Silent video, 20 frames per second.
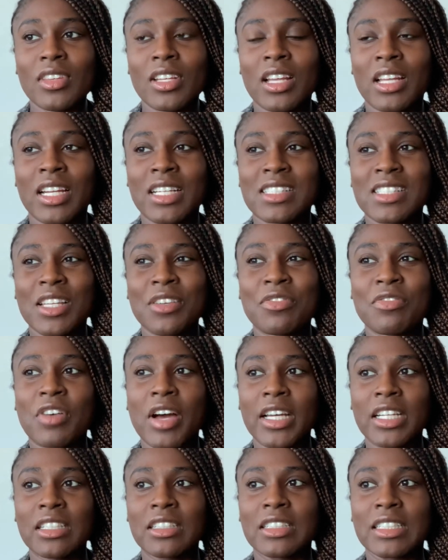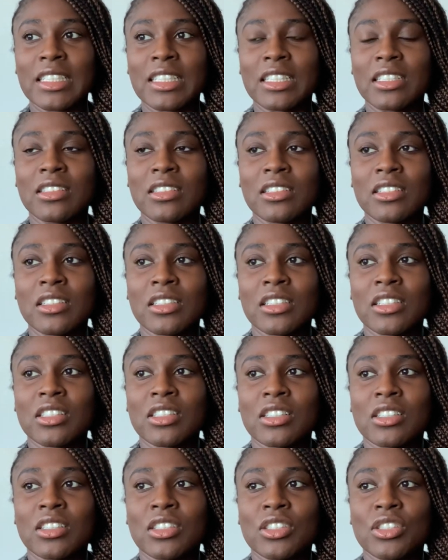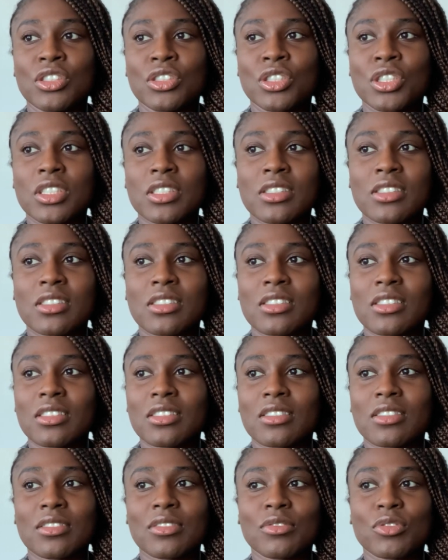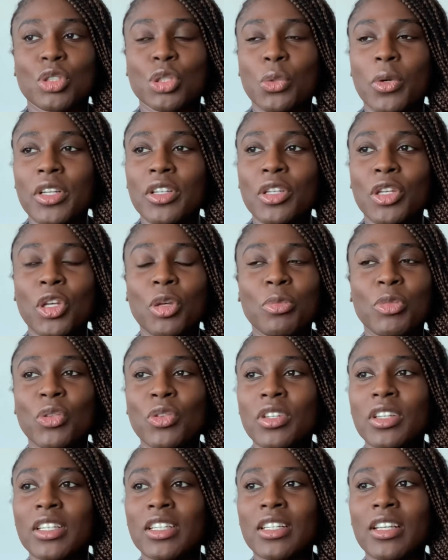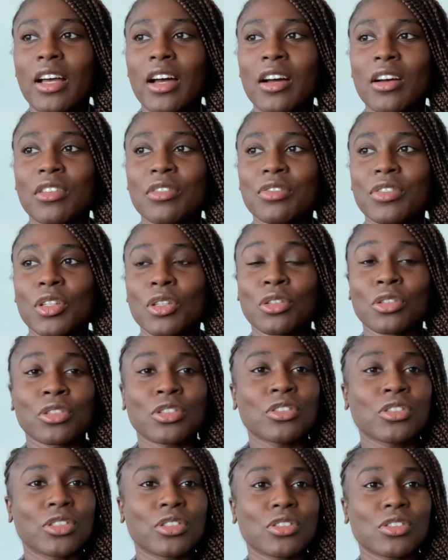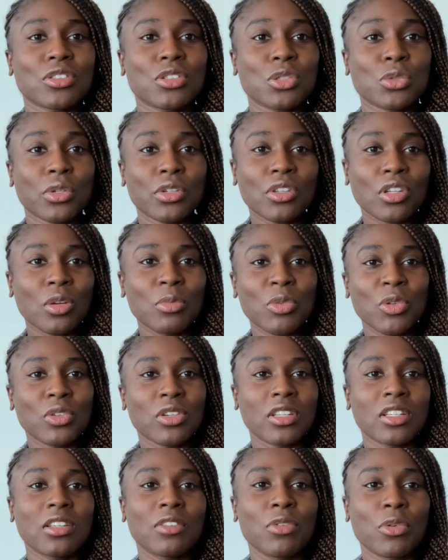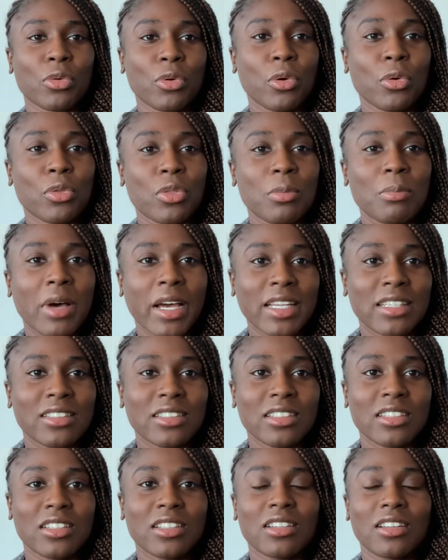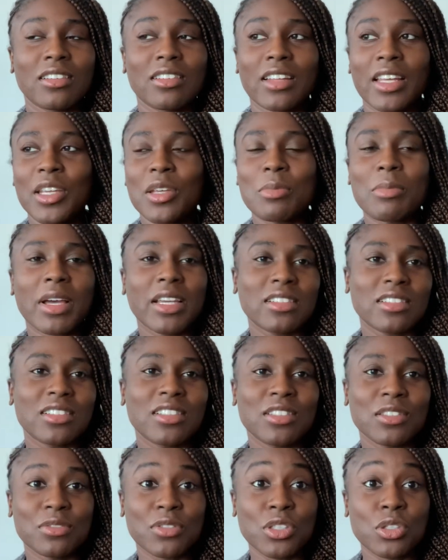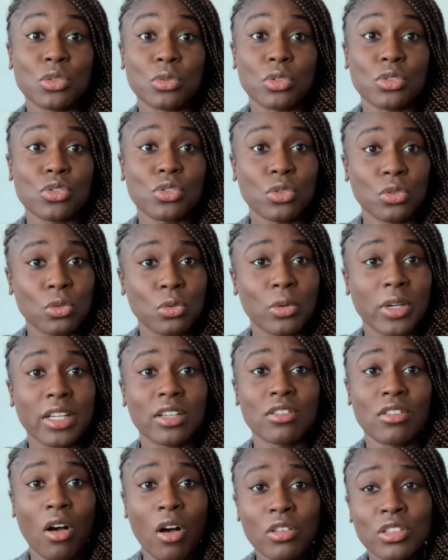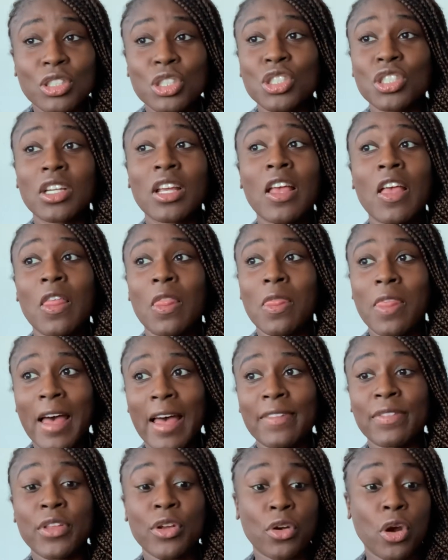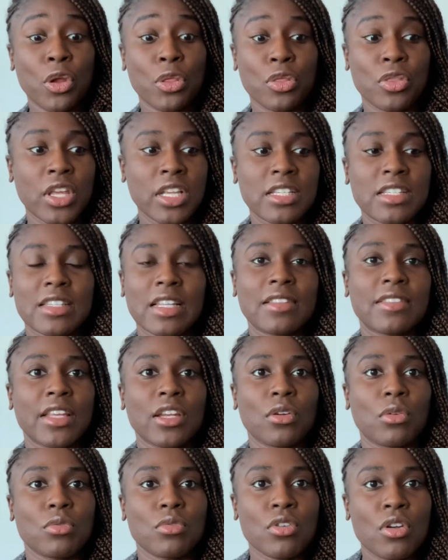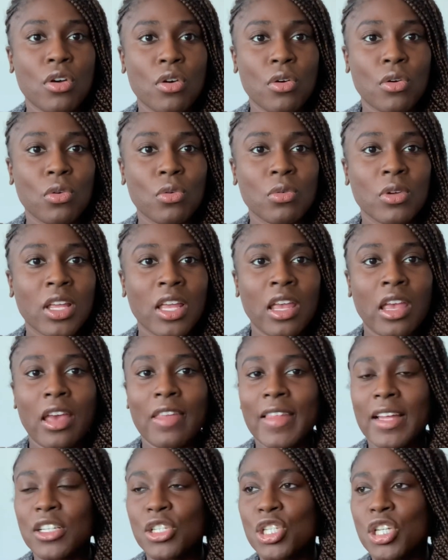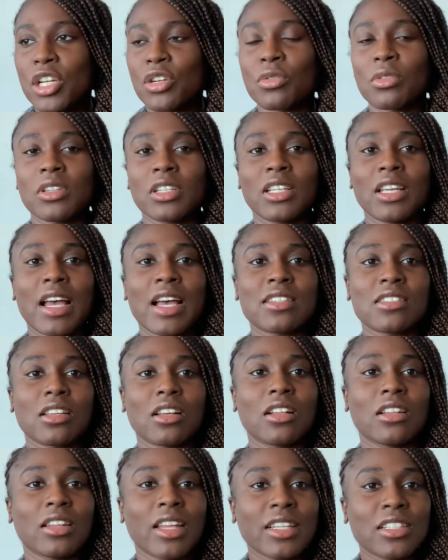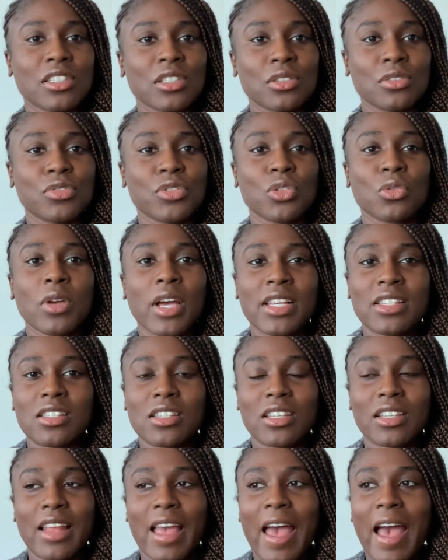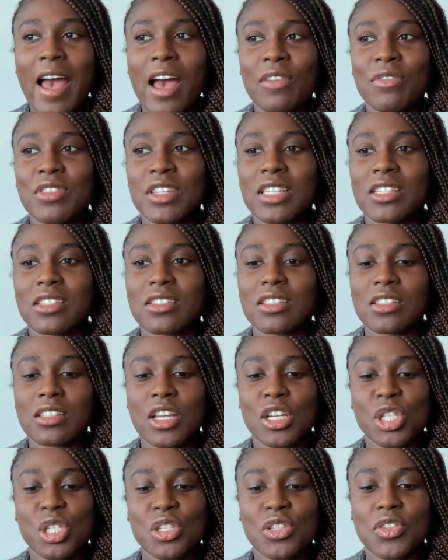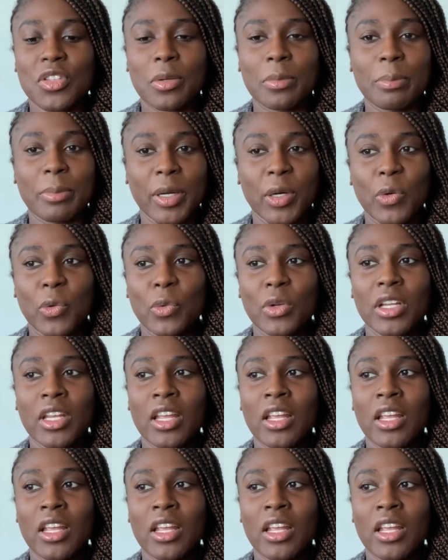I'd say finally, just join a community of learners, join a community of growth-minded, like-minded individuals who acknowledge that there are things that they don't know, and that generally as a collective, you guys can have these discussions about